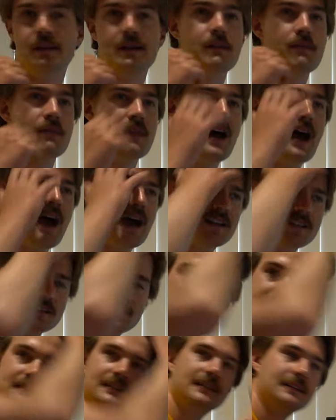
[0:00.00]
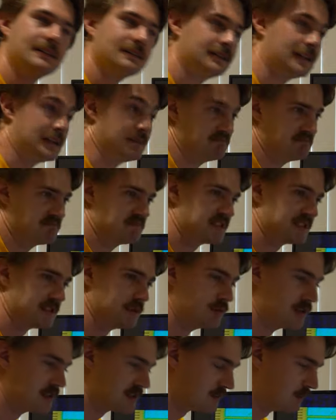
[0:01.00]
in that, it
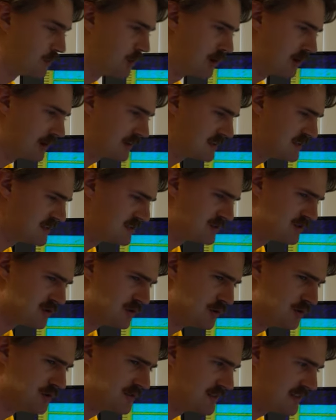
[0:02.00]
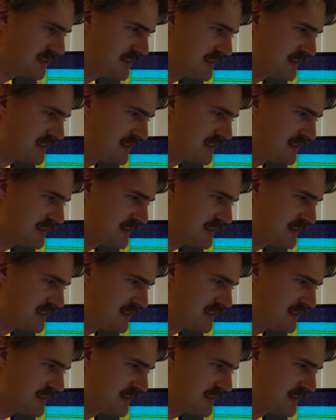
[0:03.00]
still doesn't work. It just tunes to